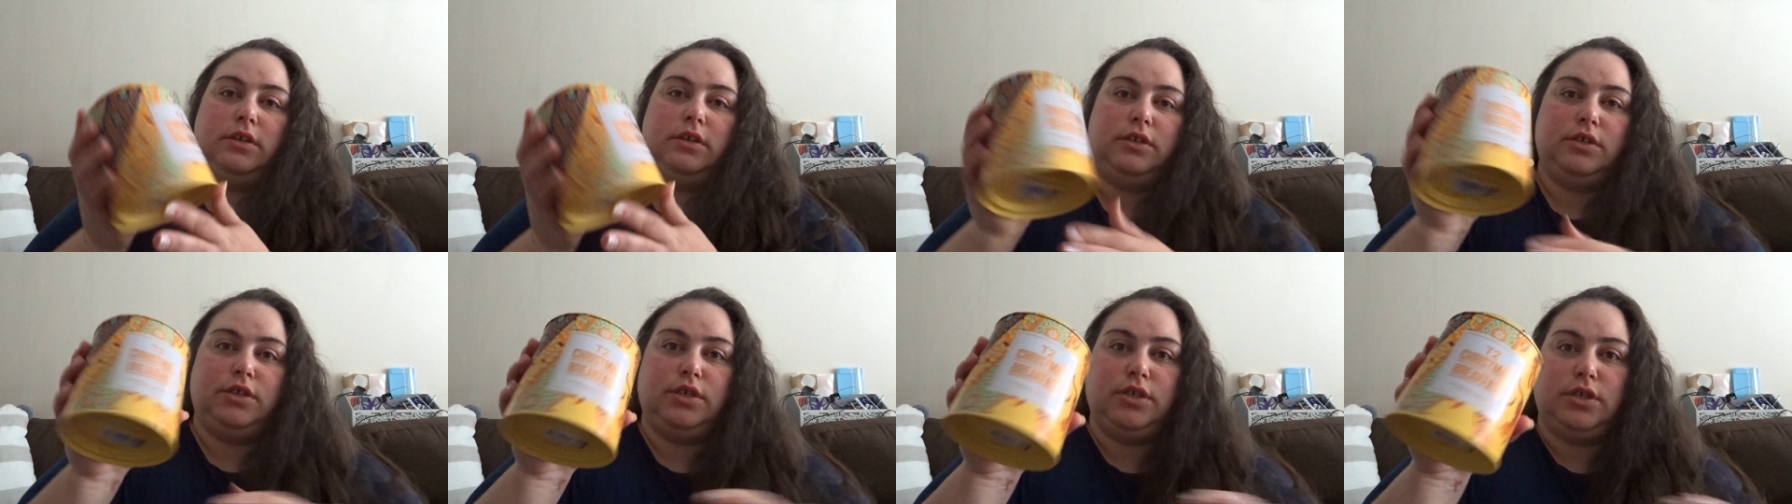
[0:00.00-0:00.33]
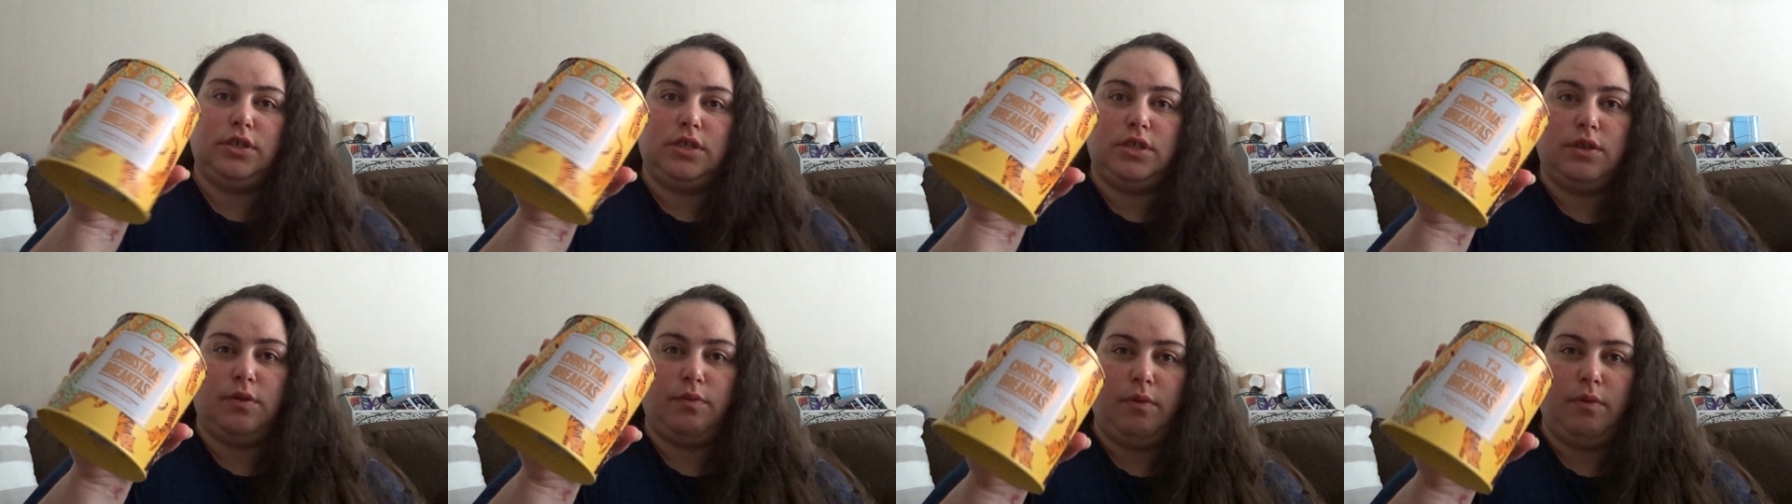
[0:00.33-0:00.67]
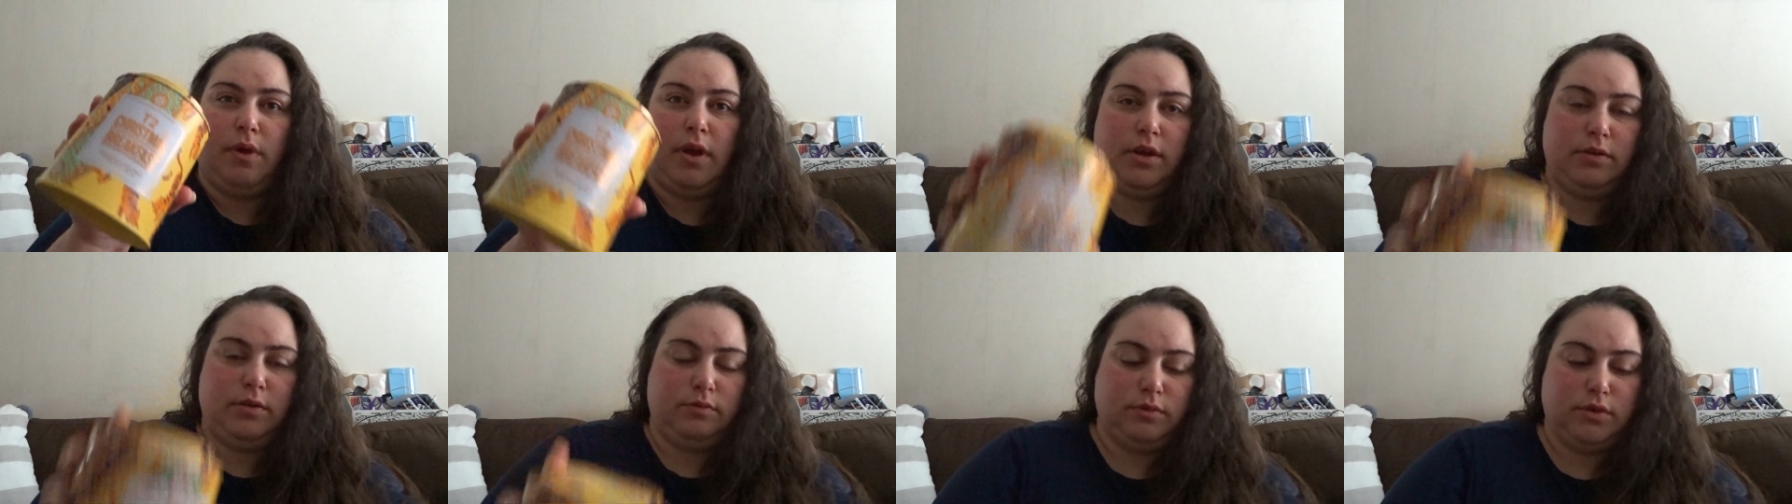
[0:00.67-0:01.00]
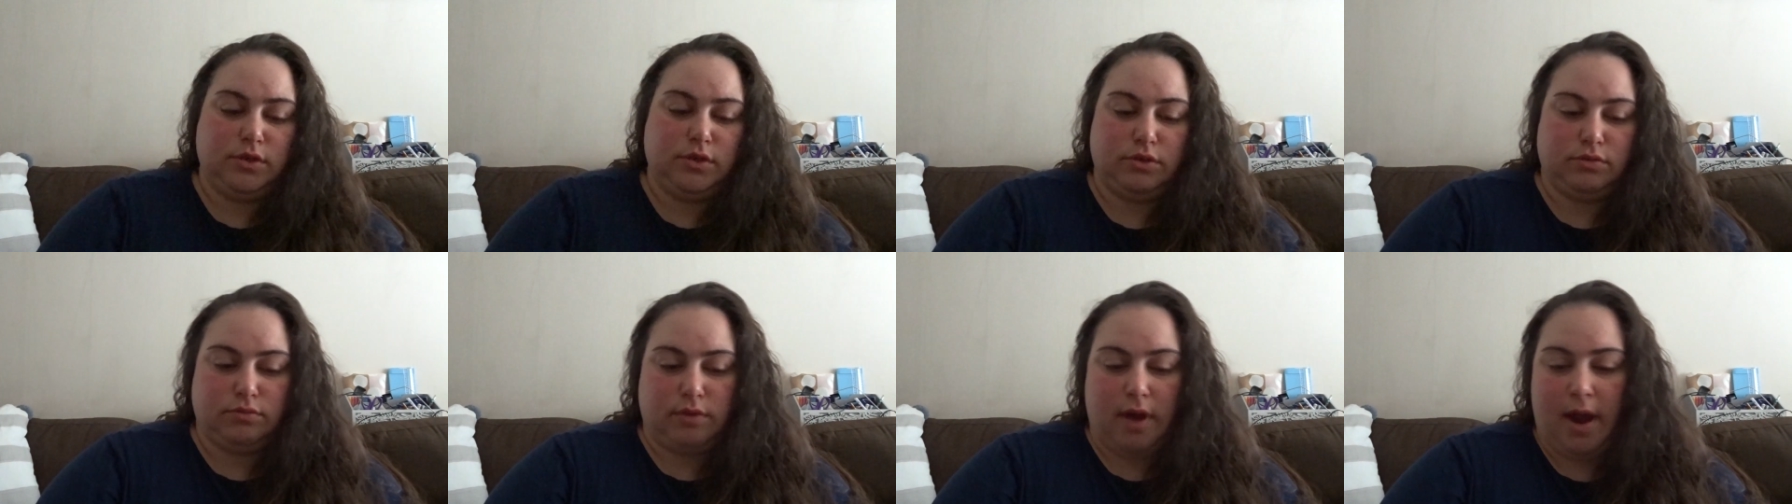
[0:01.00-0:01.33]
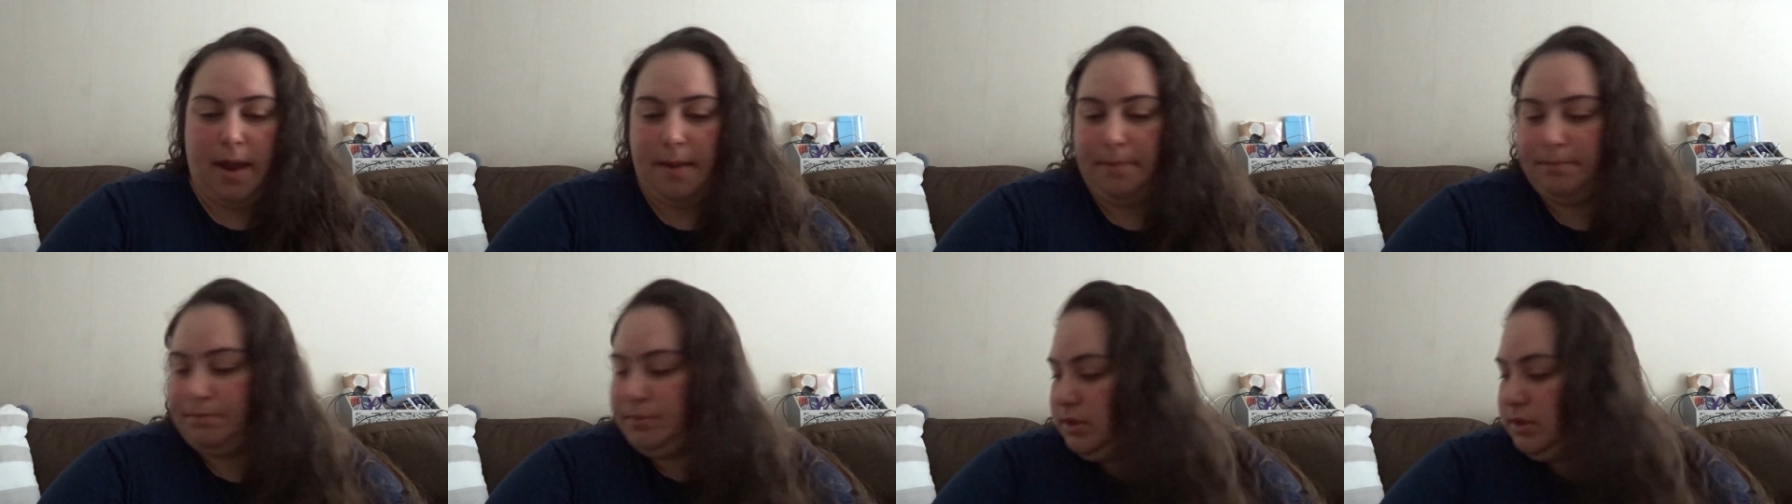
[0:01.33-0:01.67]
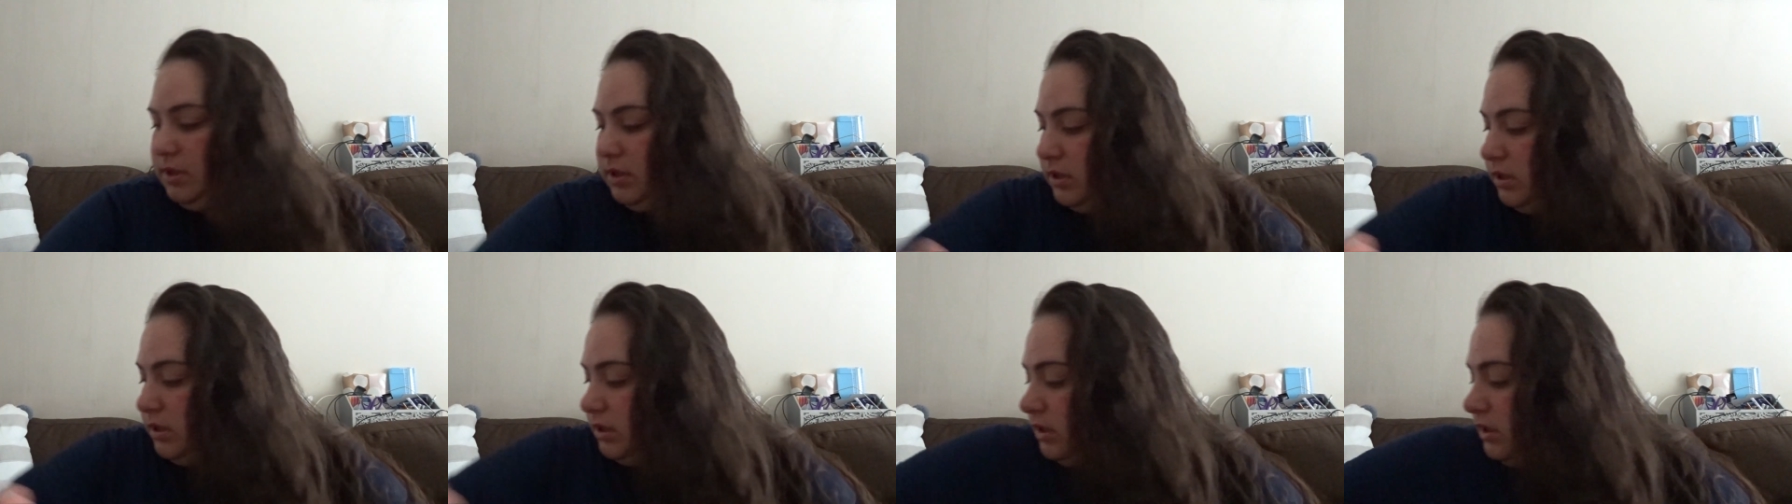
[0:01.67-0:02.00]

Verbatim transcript: just the one was wrapped